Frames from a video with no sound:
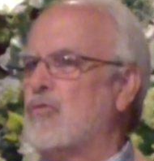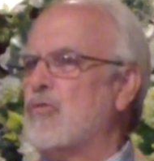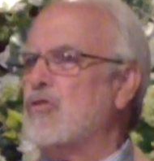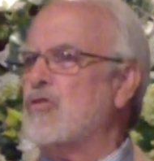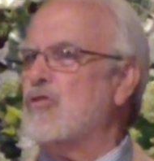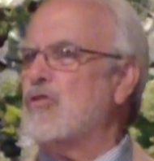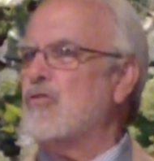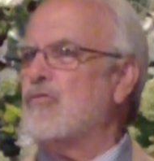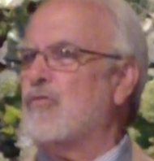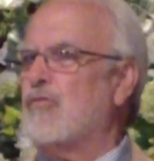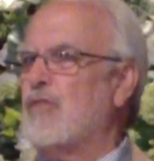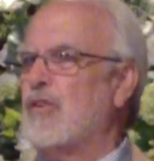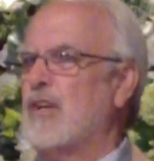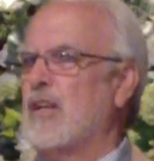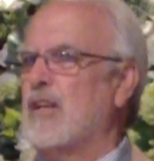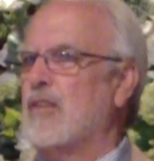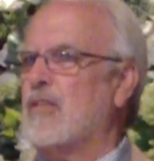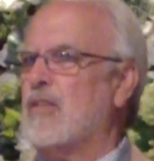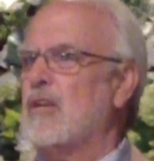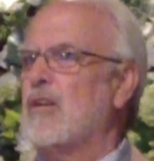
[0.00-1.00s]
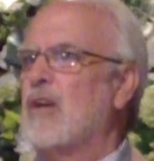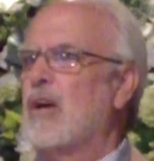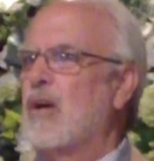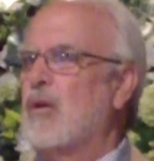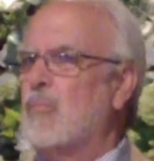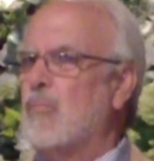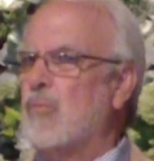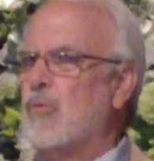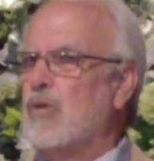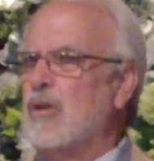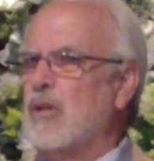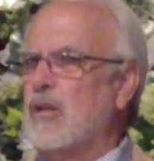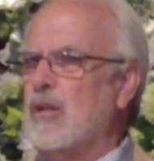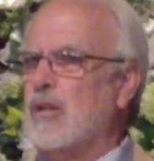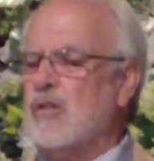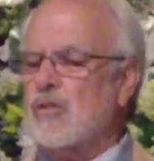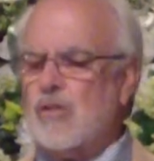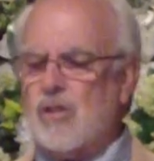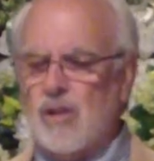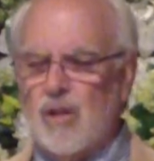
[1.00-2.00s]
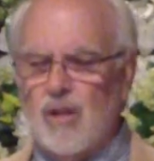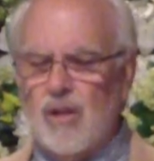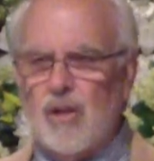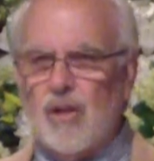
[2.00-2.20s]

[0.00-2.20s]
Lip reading: Christian faith brings